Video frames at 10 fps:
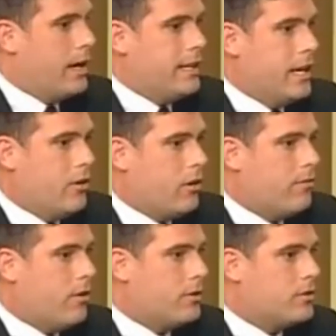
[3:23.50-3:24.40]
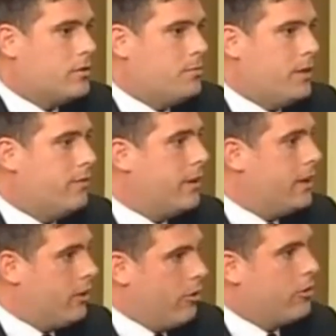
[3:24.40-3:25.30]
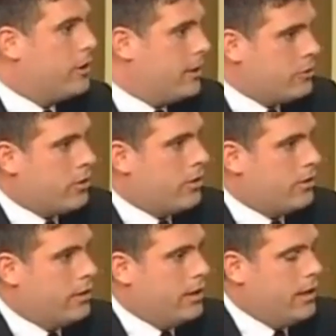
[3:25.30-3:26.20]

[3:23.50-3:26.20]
Right now our focus has been very earn and turn.